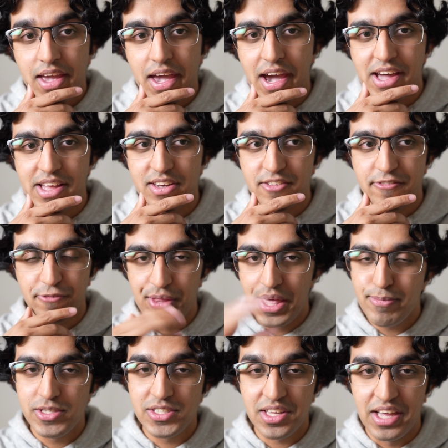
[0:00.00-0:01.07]
And for
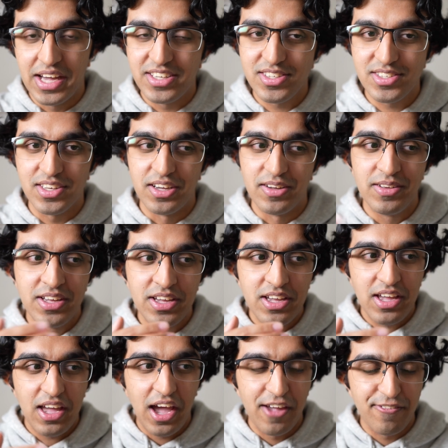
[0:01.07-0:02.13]
that physical answer,
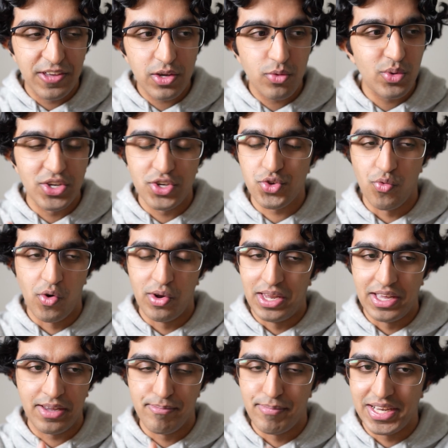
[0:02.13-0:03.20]
I think we just wrote
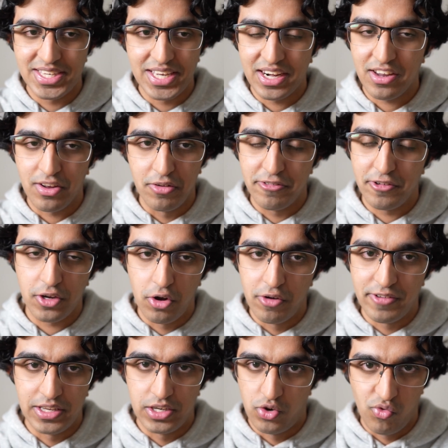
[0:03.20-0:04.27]
like, my technical
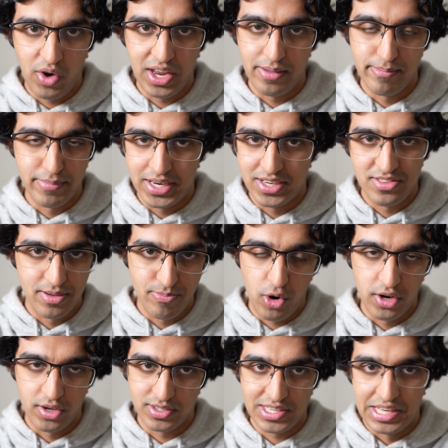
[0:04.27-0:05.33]
co-founder Ray made the
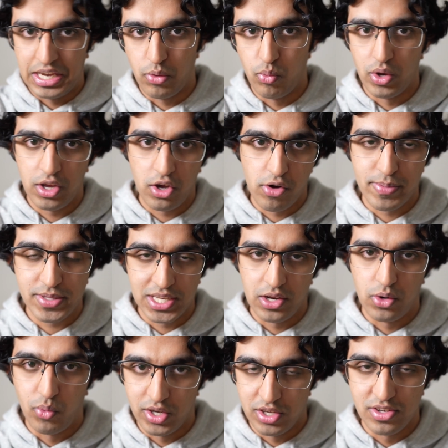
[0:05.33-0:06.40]
product, like
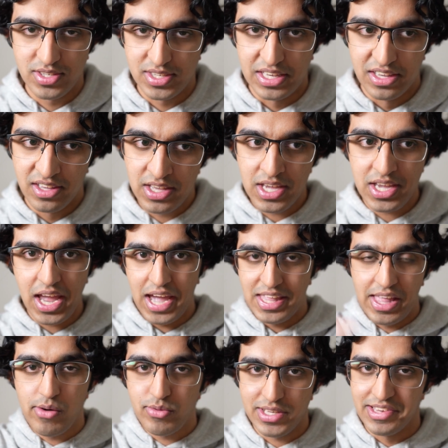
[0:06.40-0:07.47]
100% of what you see.
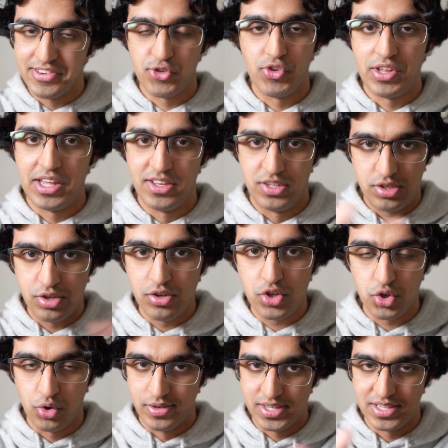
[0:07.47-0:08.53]
And that was literally 2
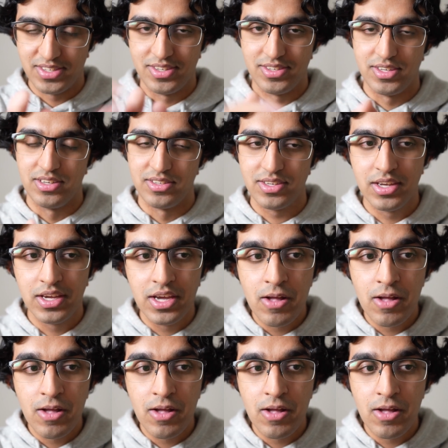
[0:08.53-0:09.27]
short sentences.